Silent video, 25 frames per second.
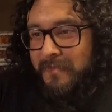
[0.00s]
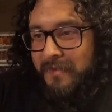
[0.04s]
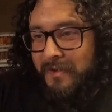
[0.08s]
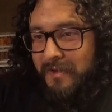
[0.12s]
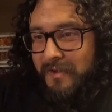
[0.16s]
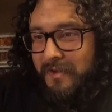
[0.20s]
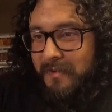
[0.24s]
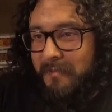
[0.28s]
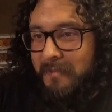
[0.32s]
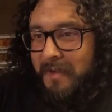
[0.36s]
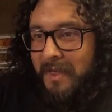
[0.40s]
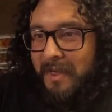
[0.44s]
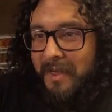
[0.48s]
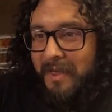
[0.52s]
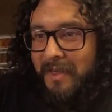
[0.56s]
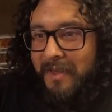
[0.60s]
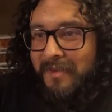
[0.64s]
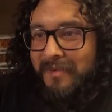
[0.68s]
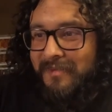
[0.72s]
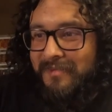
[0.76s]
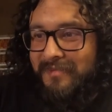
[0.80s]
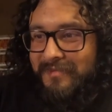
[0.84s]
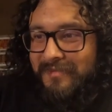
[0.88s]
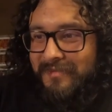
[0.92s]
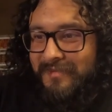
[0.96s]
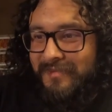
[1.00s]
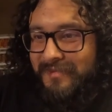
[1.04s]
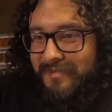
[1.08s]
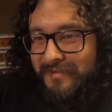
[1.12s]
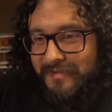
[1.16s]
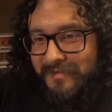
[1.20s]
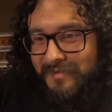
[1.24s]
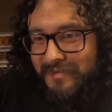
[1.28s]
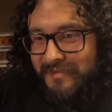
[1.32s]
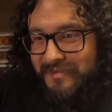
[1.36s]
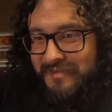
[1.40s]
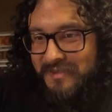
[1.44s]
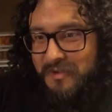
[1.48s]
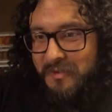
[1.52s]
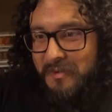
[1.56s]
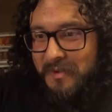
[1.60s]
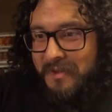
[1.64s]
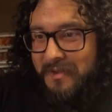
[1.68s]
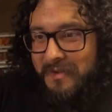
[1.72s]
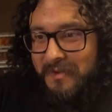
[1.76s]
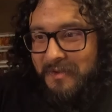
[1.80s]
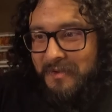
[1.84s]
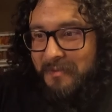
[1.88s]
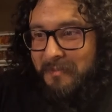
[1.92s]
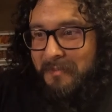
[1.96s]
All my
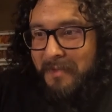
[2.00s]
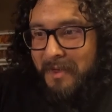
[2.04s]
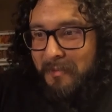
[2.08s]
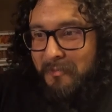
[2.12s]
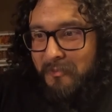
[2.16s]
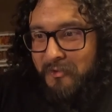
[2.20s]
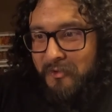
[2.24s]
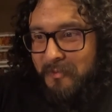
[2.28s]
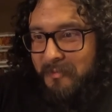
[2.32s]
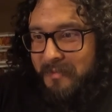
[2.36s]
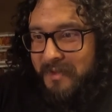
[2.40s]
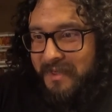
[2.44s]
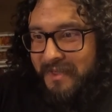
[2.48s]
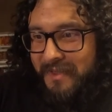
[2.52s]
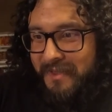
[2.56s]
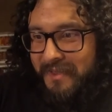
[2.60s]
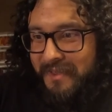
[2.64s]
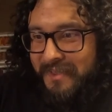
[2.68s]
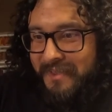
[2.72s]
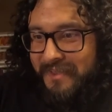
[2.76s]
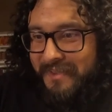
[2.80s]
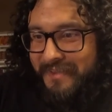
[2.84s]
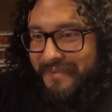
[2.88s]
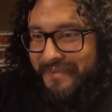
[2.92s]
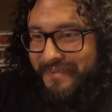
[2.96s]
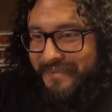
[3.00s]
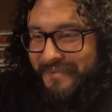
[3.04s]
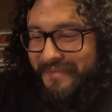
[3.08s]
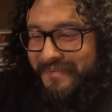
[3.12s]
Joycult memorabilia.